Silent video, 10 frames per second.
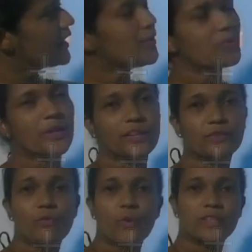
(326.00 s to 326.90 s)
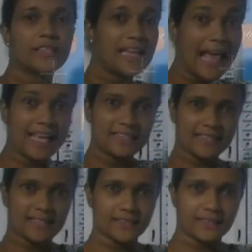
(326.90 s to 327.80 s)
into that water and
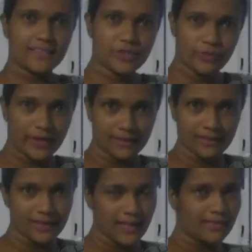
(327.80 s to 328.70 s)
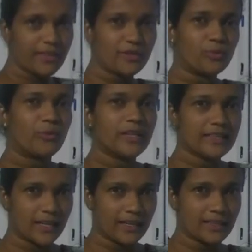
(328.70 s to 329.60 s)
stir it well. Then you
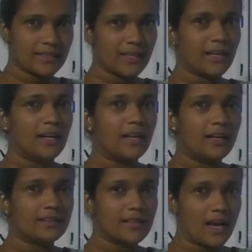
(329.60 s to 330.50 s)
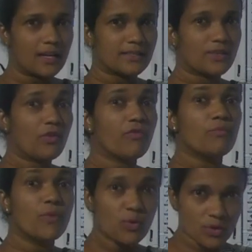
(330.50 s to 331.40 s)
will get a glass
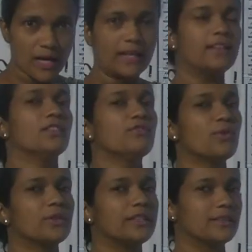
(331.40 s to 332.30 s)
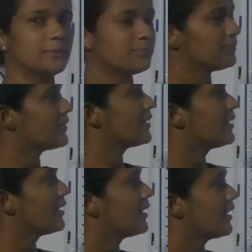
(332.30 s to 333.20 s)
of blue color water.
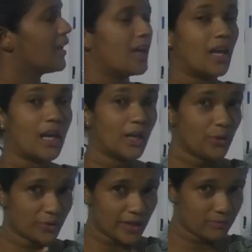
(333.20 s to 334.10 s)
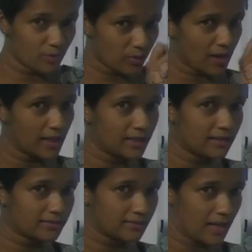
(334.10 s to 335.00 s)
Into that blue
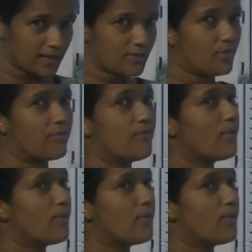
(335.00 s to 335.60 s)
color glass of